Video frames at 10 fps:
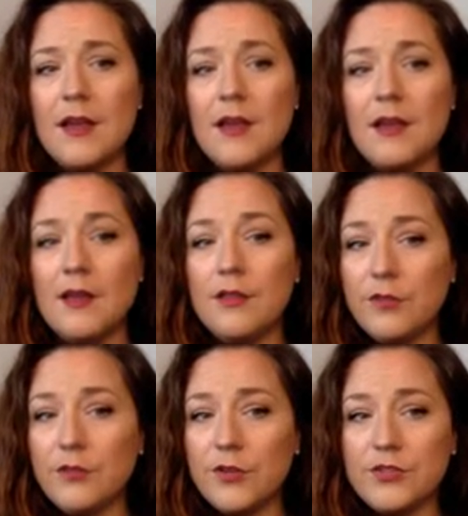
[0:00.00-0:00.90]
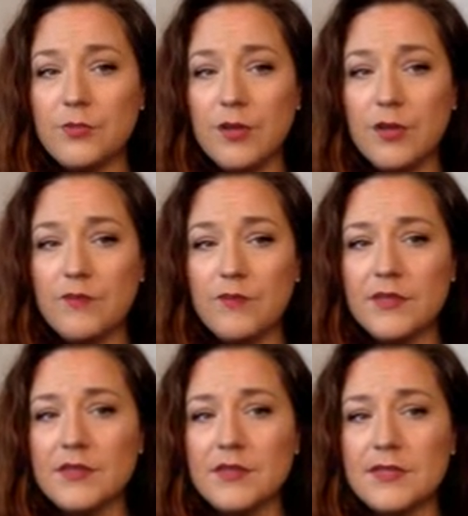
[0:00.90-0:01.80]
the first one,
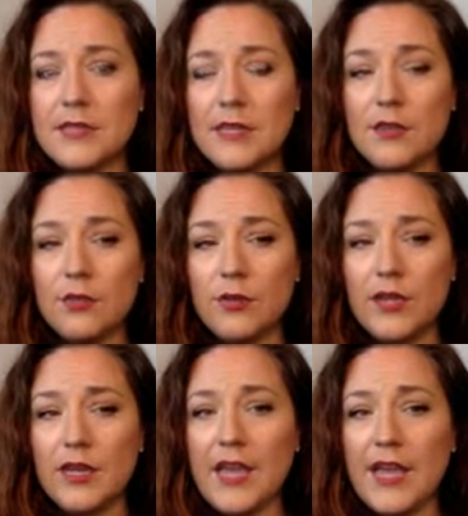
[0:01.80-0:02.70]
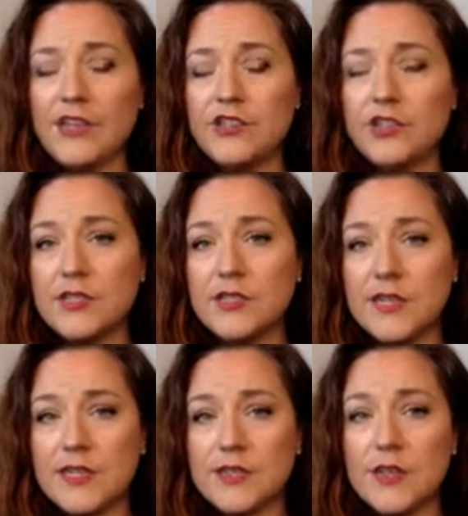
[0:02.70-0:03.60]

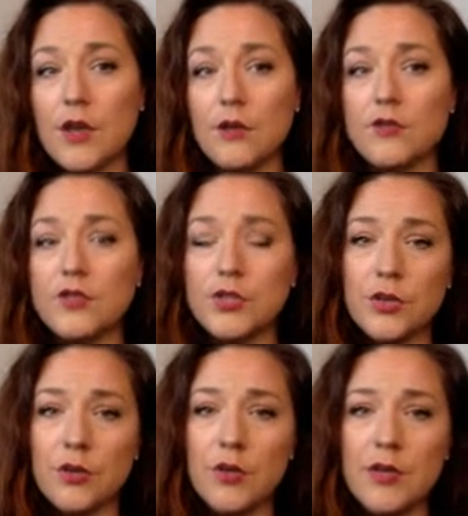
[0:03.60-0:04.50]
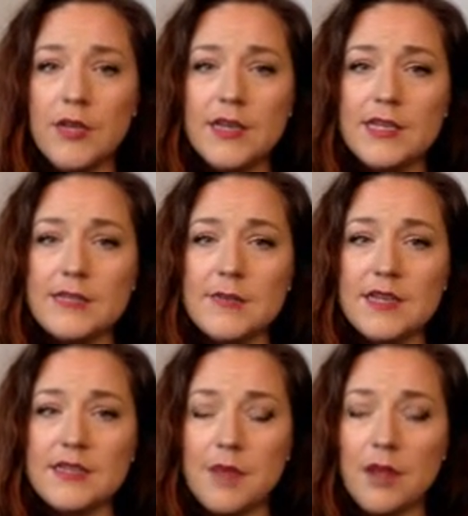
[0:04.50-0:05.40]
C3H6O2, is my
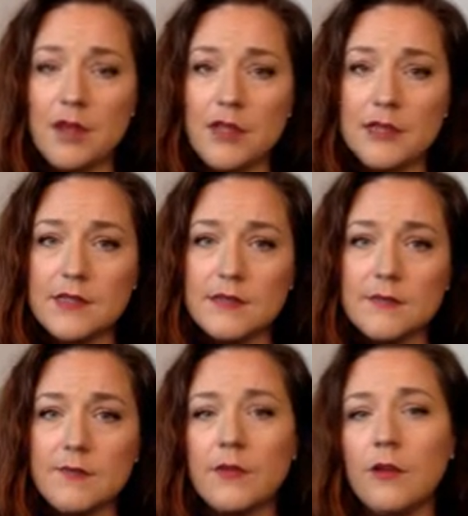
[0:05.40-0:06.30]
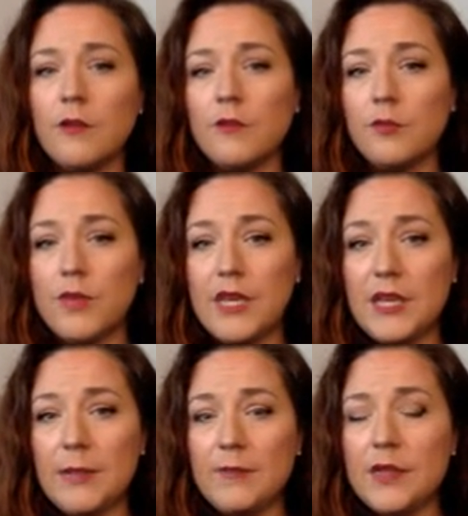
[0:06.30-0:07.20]
smallest. For B,
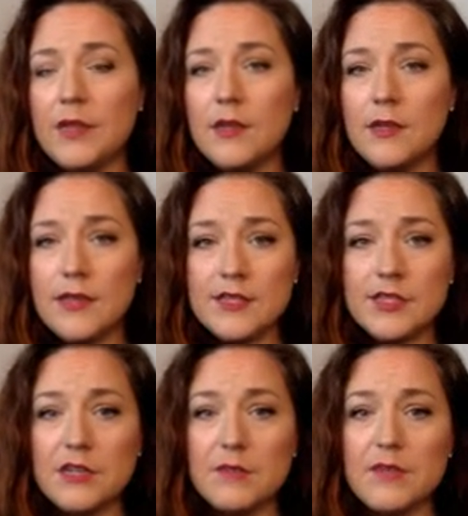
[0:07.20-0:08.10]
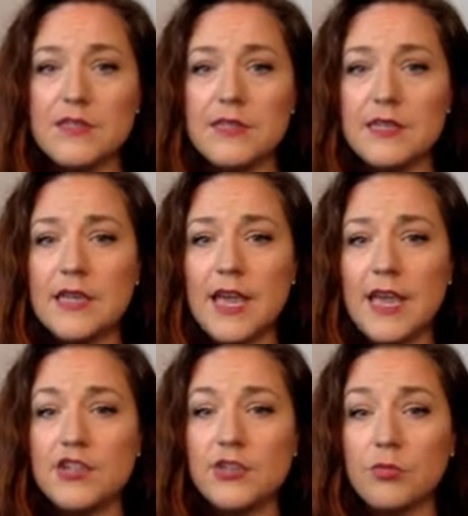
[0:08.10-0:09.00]
that's going to be
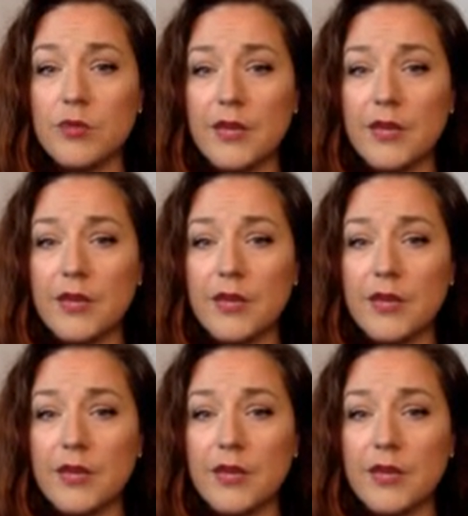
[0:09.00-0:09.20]
CH3.